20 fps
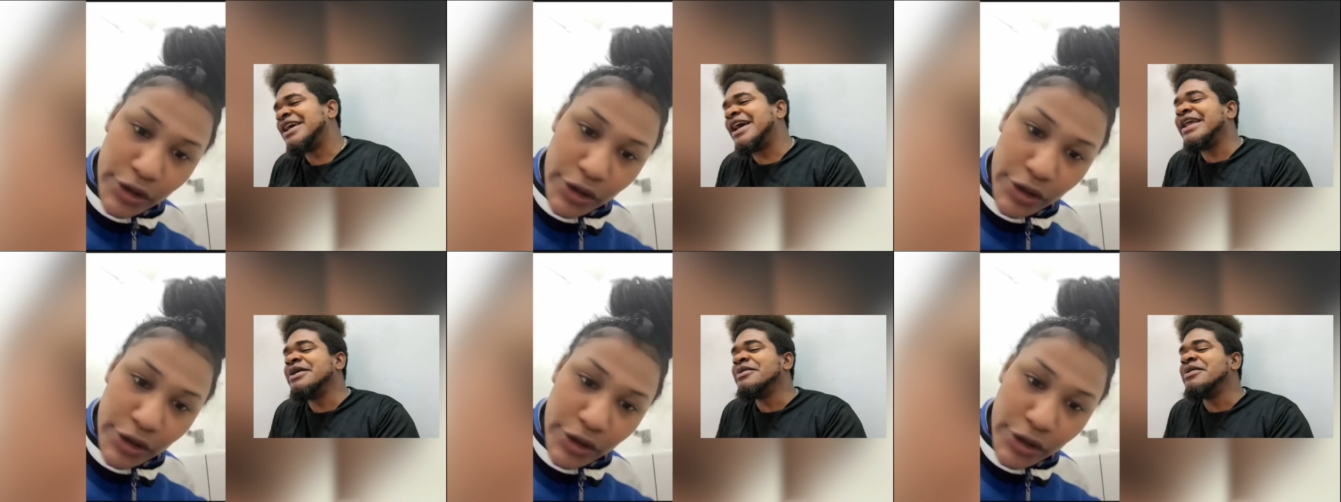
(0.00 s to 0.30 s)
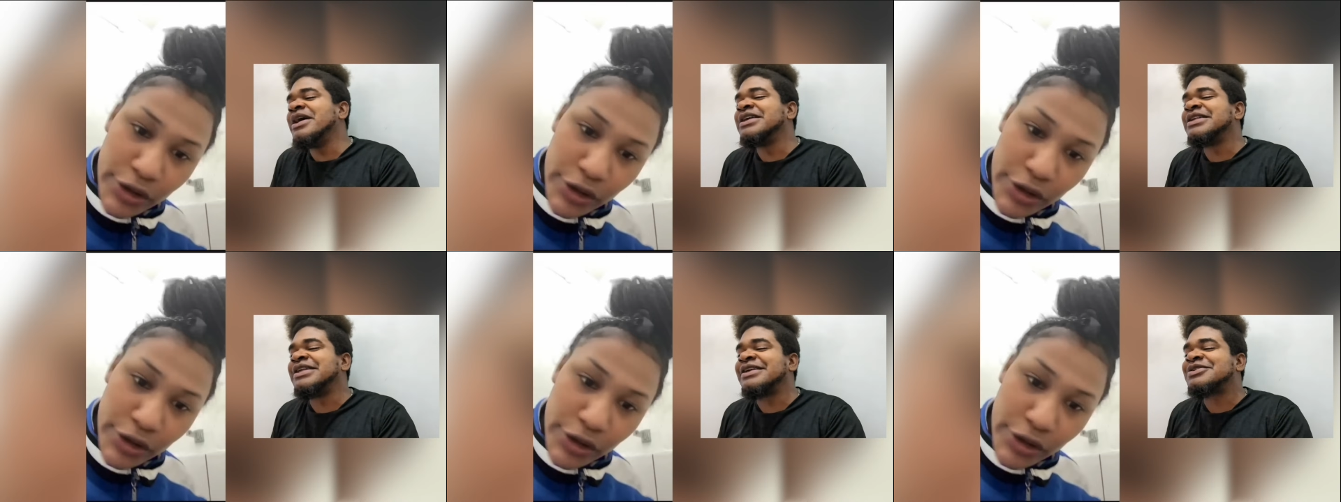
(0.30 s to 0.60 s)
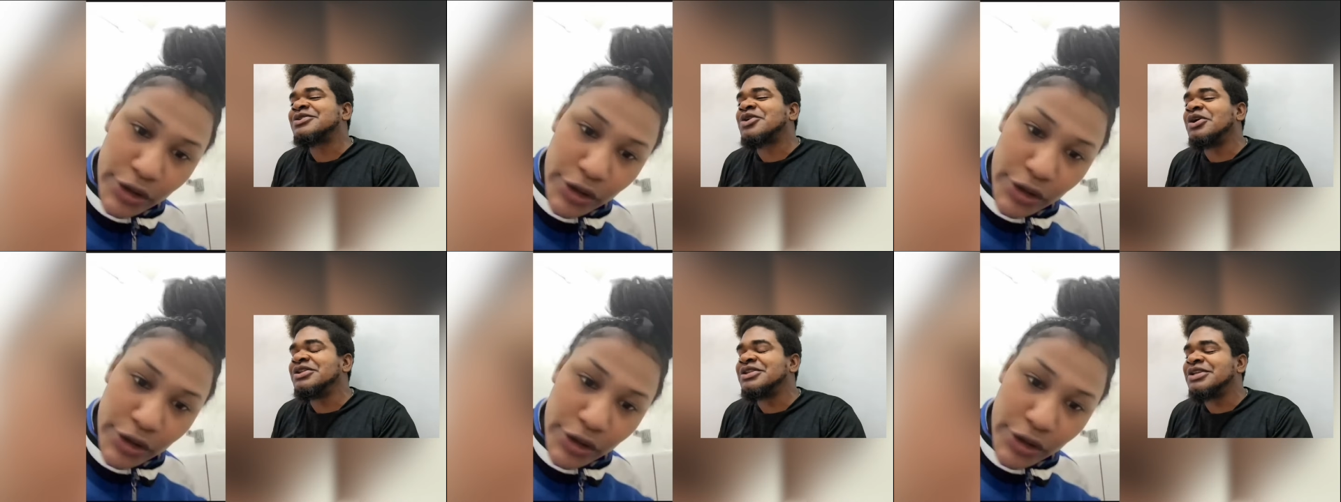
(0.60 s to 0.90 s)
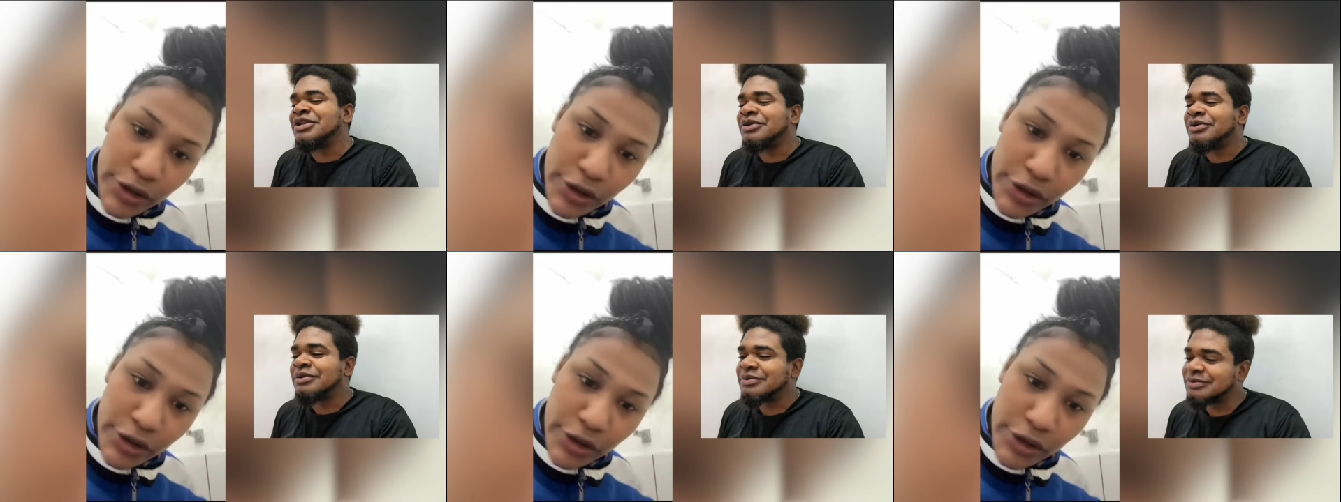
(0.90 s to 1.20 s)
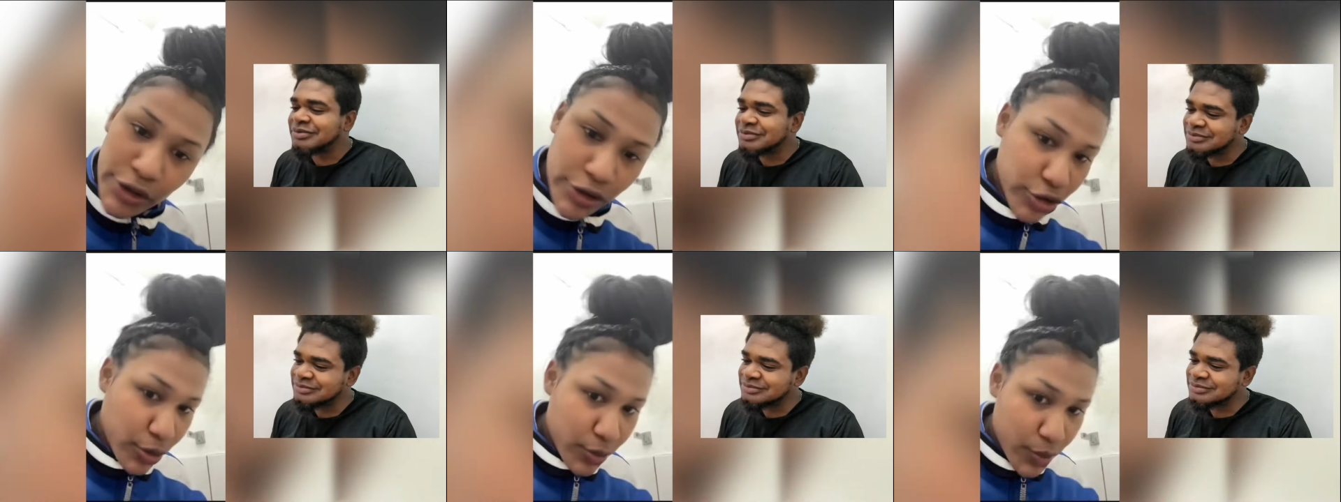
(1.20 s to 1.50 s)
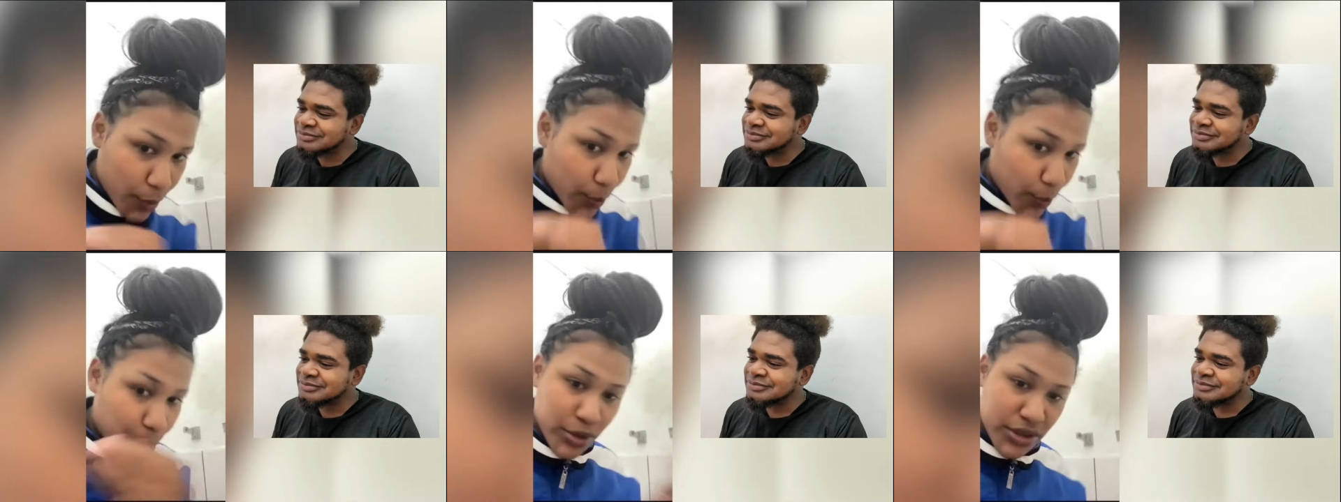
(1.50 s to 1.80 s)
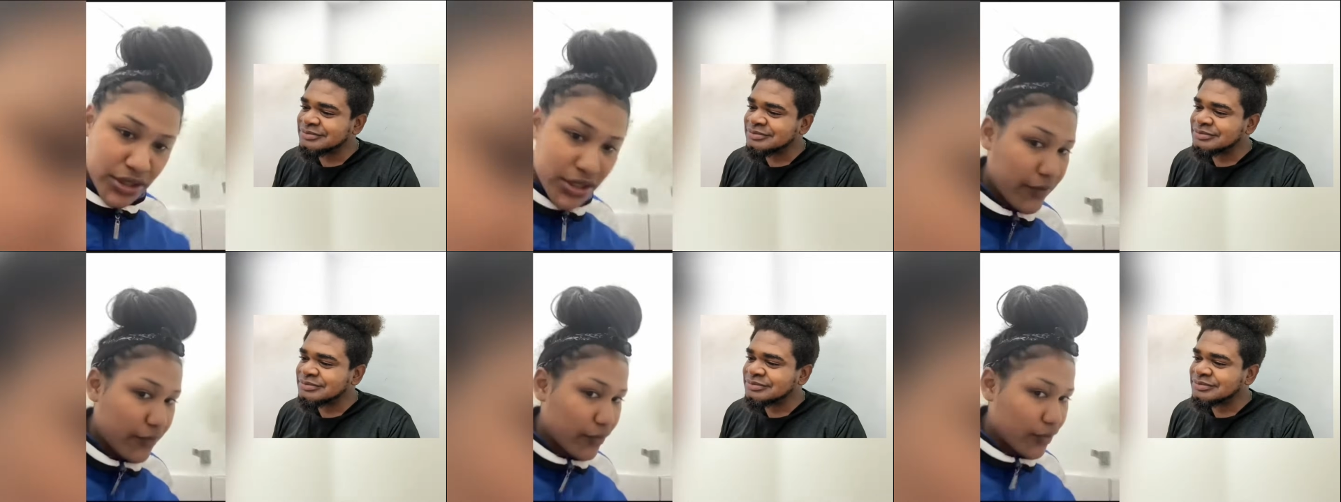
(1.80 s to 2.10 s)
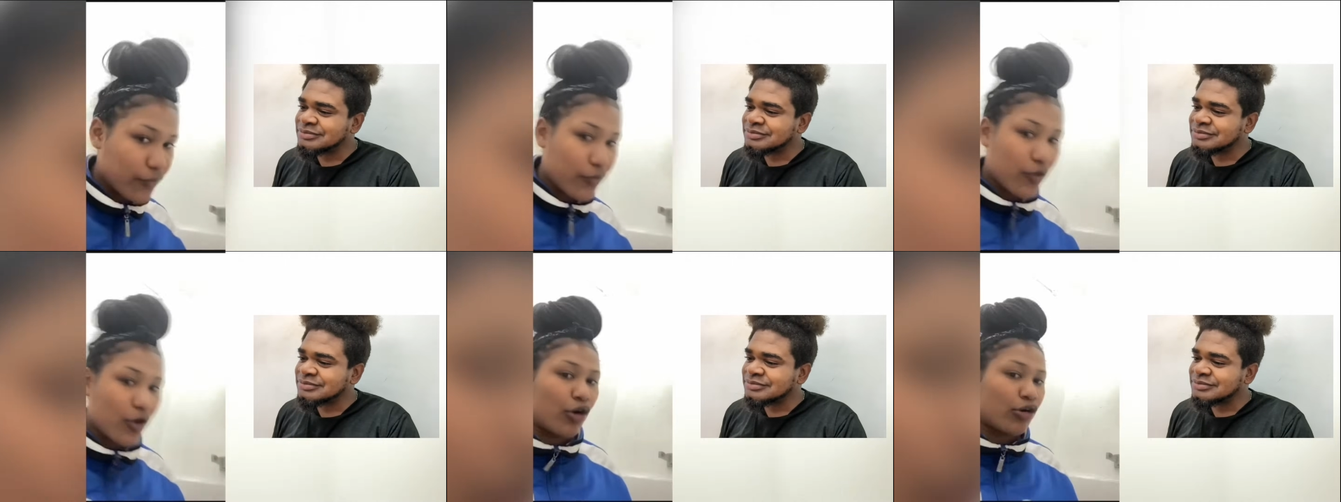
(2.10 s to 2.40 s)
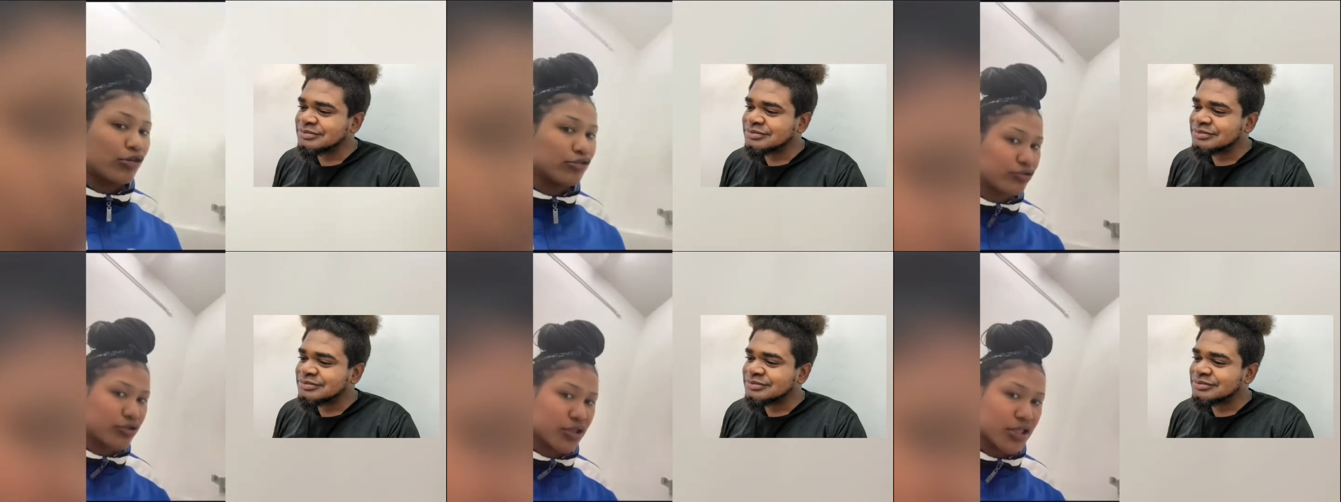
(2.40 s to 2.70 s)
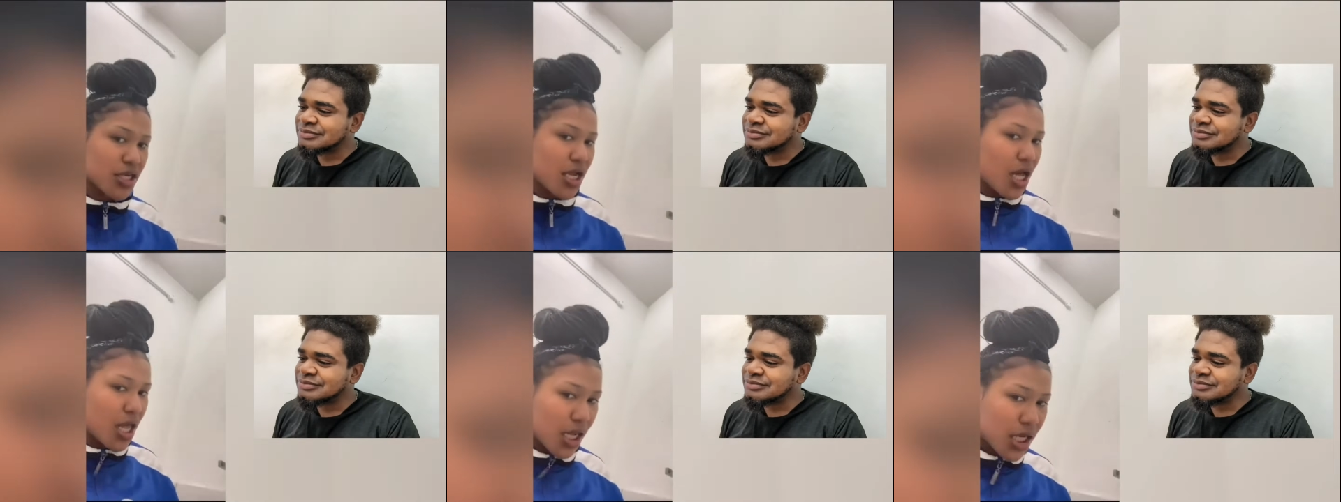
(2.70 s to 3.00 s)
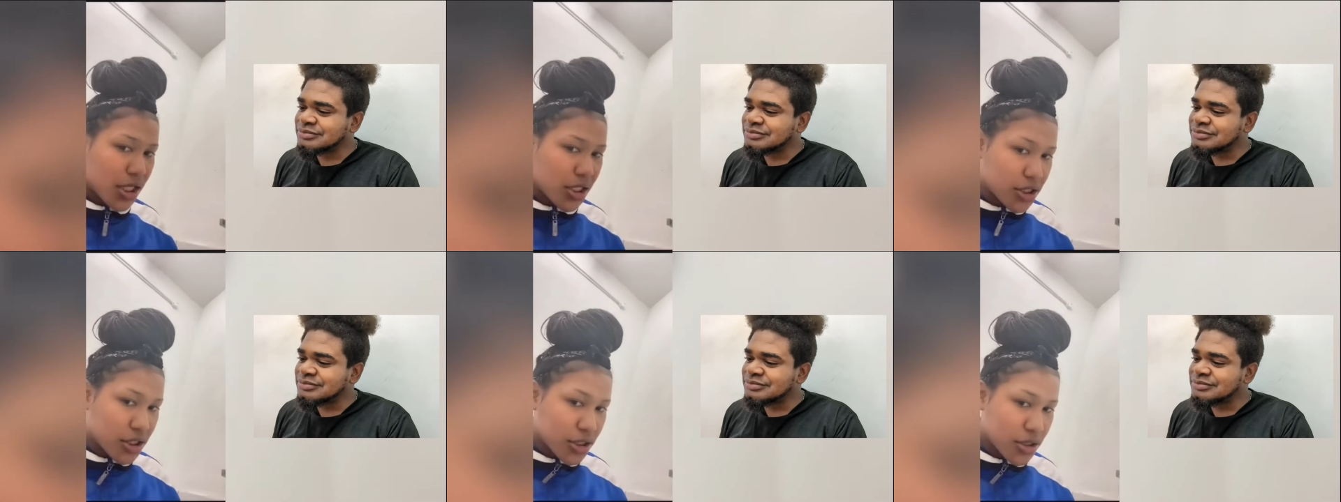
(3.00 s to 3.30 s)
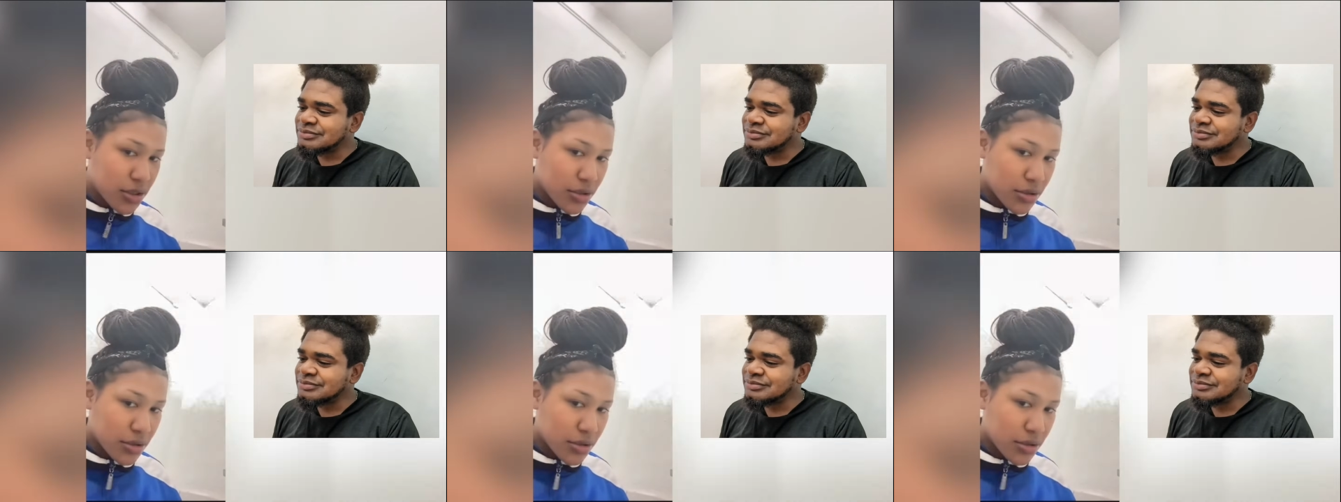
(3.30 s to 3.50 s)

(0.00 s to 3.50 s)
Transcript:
Speaker 1: anyway, let's continue. I'm
Speaker 2: gonna post a fee for $100.